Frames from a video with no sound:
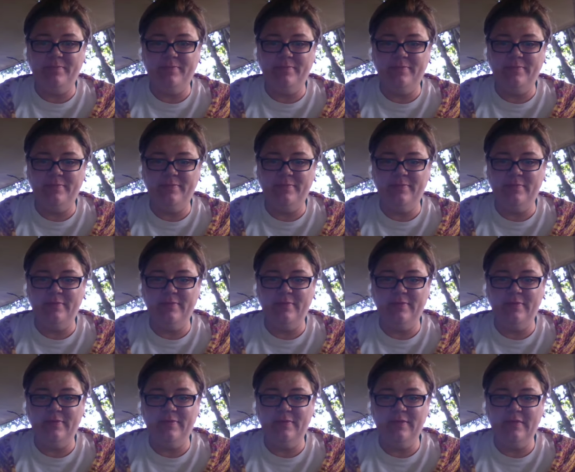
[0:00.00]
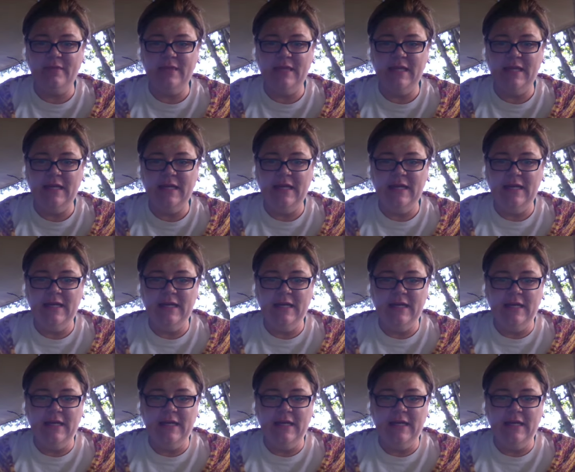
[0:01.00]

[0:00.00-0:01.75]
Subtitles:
(silence)